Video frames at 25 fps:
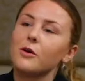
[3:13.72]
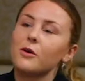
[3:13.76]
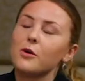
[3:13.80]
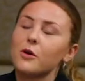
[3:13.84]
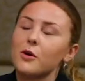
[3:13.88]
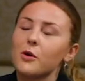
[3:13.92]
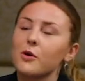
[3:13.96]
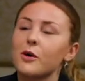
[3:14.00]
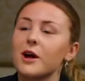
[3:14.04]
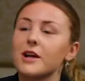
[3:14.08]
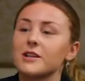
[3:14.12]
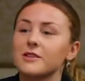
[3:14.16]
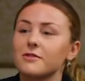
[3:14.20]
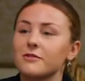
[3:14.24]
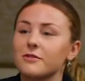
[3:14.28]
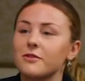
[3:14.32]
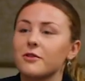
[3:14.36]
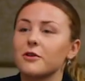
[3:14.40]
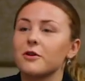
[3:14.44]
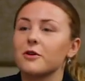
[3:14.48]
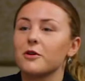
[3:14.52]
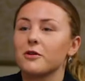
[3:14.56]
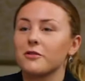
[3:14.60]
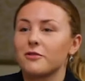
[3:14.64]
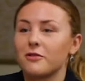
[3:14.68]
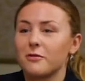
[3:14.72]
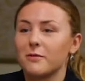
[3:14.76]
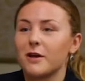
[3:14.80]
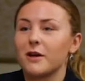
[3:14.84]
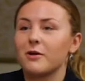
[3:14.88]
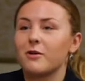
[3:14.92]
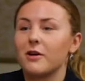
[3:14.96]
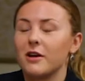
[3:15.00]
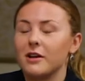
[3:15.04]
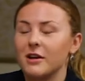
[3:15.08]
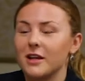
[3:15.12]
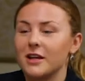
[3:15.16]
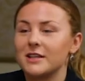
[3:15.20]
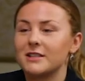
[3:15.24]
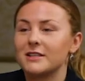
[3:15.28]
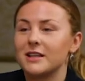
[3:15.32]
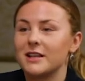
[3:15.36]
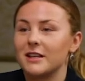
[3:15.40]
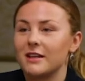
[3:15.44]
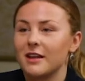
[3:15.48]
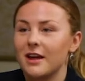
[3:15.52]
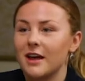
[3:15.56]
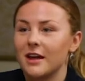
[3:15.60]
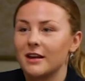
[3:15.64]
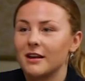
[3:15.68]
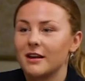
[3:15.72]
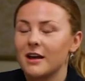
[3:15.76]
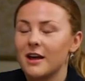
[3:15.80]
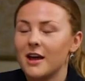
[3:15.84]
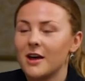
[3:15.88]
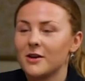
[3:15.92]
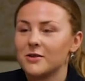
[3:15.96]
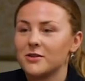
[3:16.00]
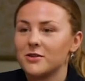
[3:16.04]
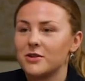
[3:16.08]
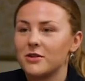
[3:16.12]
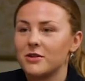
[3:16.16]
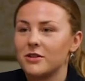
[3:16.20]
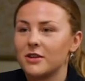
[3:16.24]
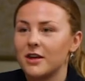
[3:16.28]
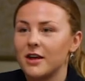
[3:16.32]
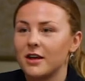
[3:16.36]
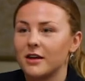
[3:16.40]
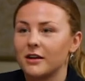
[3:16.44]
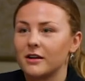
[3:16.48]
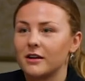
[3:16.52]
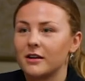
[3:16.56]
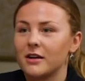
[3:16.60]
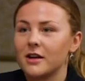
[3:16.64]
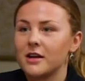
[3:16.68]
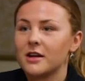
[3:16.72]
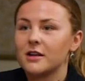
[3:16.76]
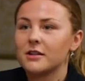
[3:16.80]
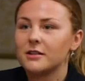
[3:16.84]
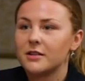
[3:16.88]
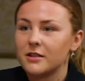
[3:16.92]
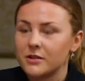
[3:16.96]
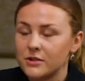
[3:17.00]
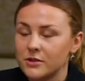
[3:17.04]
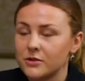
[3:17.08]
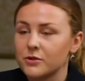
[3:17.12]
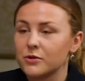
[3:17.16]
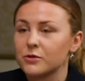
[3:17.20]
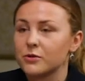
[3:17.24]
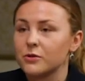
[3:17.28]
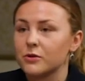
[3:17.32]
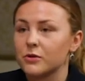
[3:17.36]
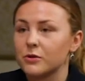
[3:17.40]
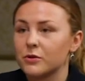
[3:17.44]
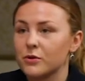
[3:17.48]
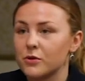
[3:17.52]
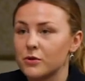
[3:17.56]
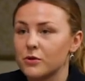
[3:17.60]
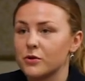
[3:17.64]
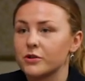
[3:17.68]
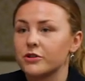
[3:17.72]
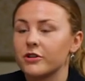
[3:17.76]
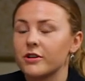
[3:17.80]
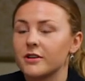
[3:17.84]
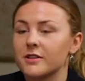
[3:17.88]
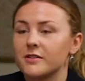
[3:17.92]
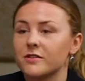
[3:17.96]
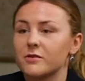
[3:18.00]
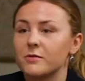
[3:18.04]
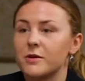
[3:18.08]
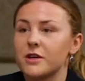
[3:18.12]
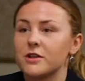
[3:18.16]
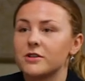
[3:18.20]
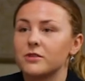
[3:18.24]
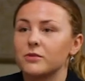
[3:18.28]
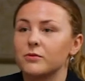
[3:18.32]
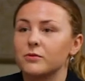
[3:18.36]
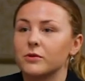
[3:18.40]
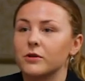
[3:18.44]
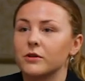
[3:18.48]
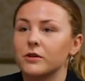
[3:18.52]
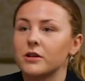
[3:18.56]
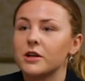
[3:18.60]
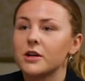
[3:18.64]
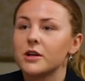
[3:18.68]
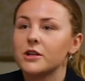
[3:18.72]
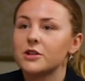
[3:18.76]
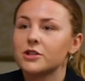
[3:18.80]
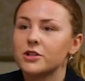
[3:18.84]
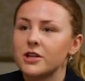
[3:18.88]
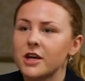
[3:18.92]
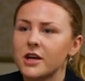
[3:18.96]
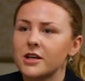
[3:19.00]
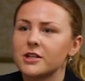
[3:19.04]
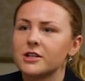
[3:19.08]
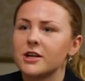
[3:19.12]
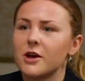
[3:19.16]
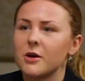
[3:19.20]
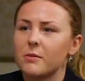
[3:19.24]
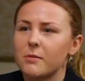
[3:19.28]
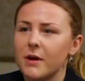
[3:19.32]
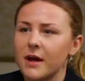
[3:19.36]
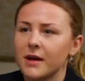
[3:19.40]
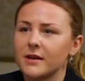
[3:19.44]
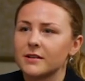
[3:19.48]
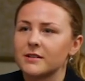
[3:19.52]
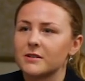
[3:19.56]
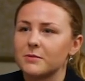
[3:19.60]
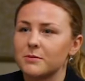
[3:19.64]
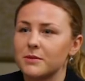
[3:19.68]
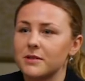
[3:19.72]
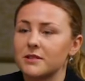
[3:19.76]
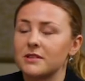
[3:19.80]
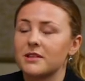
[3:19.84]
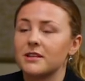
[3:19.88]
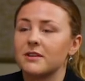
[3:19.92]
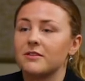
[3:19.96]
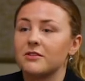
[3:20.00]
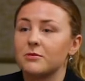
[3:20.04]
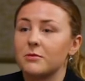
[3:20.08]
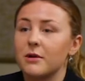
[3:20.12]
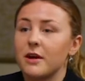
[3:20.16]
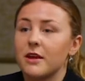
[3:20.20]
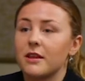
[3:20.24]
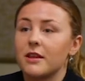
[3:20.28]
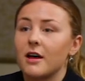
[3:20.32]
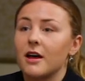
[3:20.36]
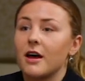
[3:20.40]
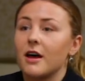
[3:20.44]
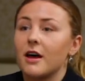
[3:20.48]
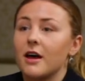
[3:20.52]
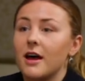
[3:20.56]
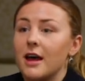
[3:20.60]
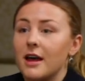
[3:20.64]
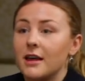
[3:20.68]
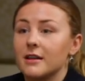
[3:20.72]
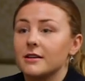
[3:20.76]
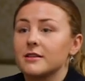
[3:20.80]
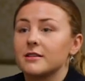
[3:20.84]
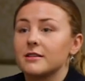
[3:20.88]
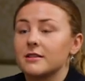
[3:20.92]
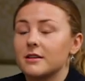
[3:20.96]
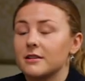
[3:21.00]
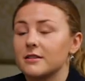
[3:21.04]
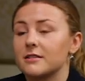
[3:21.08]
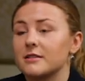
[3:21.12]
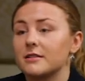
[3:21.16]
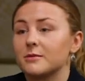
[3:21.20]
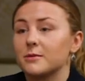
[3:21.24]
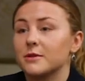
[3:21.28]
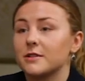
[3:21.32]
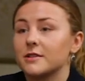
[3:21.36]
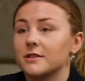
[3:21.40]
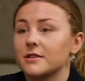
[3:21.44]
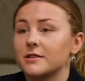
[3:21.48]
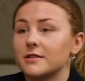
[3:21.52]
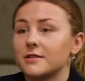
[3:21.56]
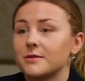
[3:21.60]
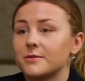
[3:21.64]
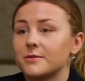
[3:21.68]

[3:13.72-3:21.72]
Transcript: All right, and following on from that quite nicely then, how do you think digital core transformation will change how banks are perceived by their end customers?